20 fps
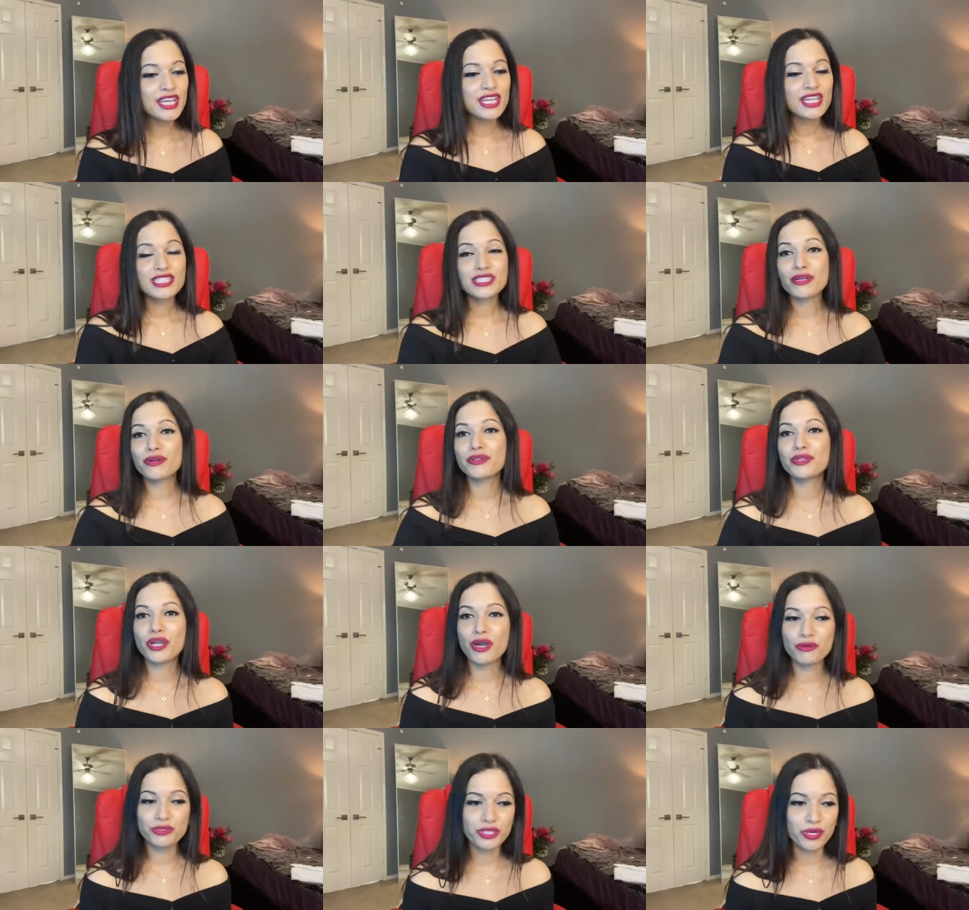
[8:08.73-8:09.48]
So
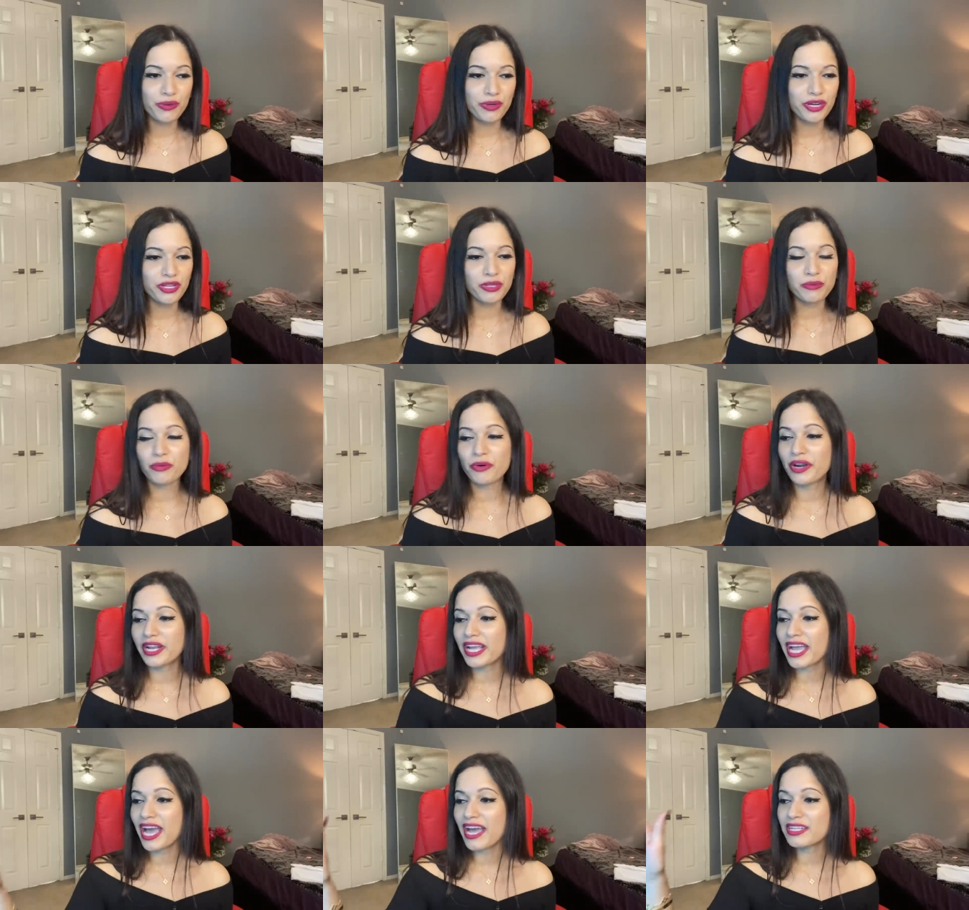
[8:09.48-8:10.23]
no toner in the
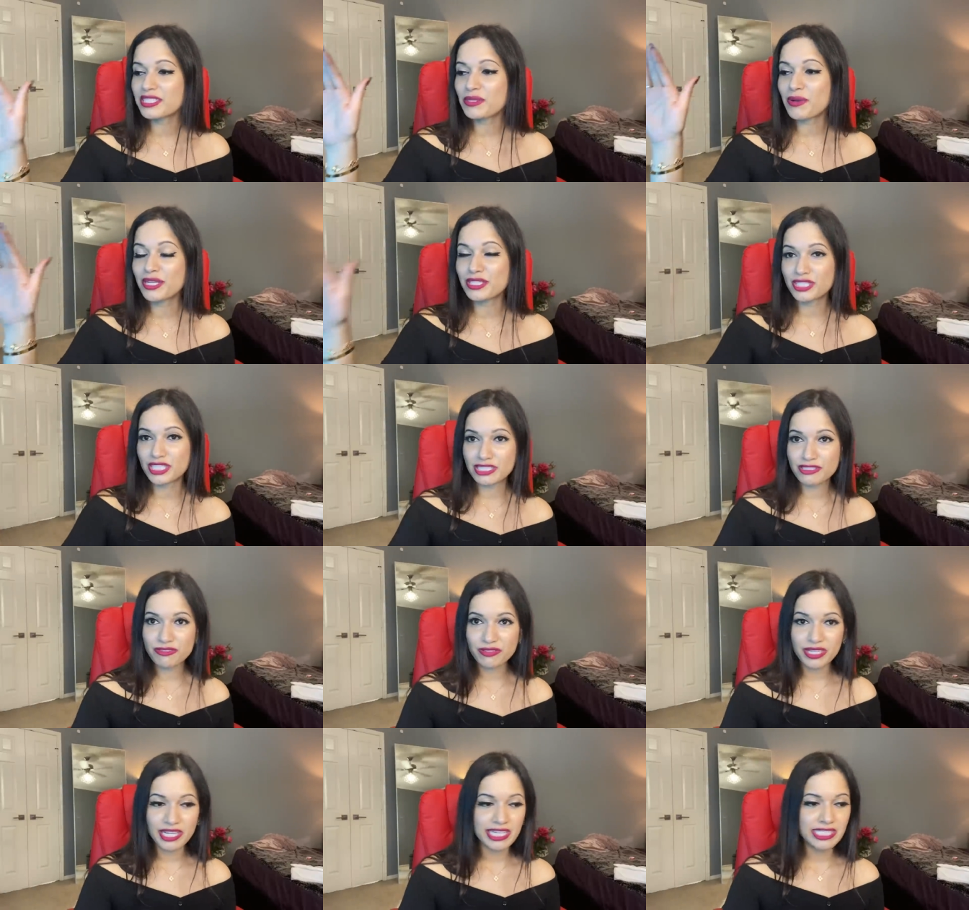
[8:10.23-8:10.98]
morning. So I
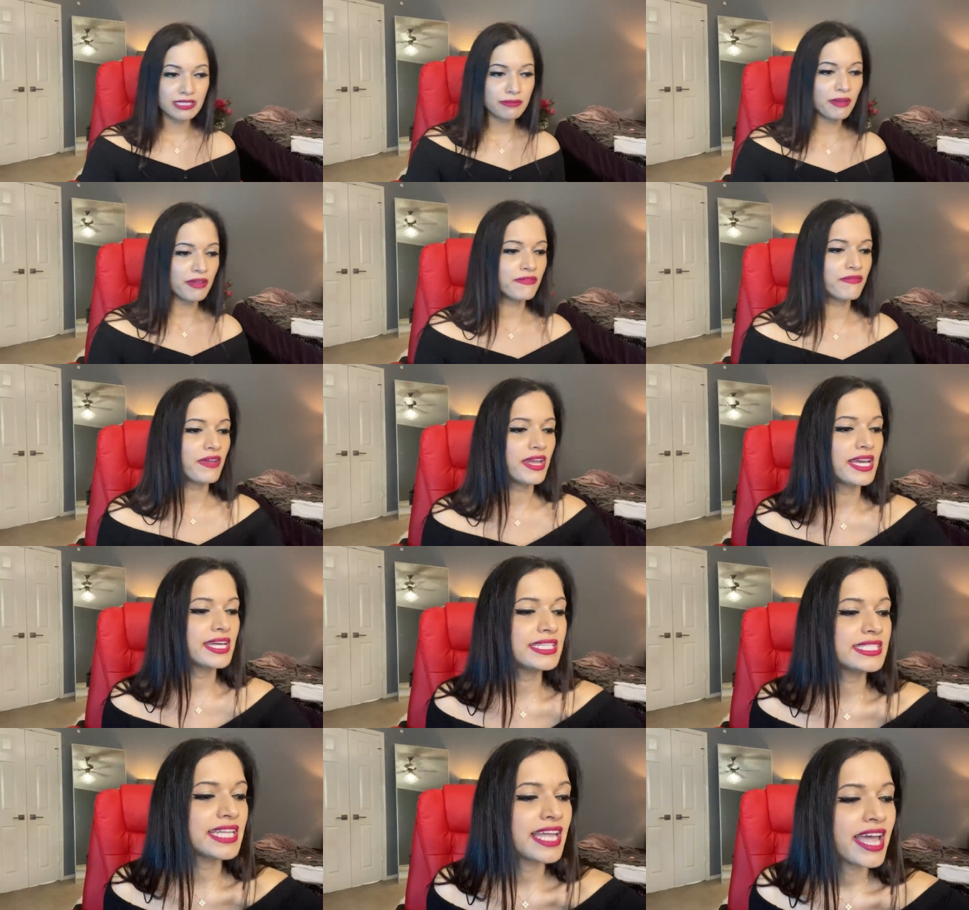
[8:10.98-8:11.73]
just cleanse my
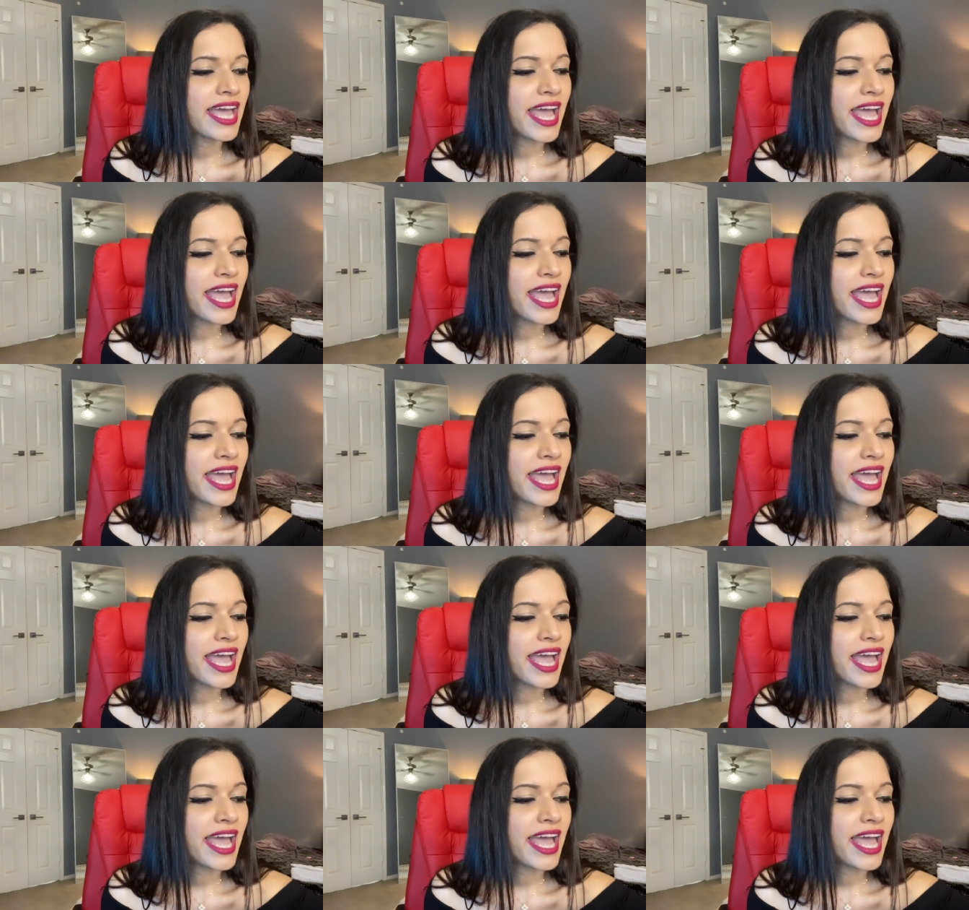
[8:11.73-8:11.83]
face.